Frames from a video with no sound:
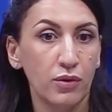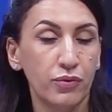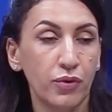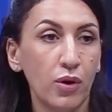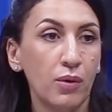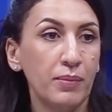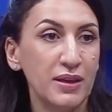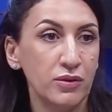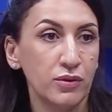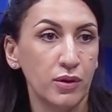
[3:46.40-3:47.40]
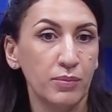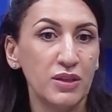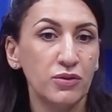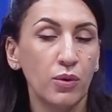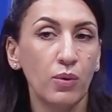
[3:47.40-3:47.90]
for master,
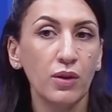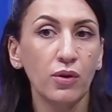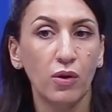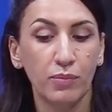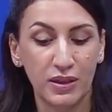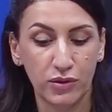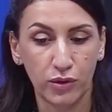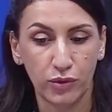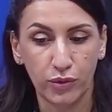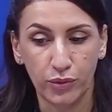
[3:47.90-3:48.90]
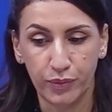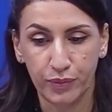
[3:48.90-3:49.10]
master 1 or master 2.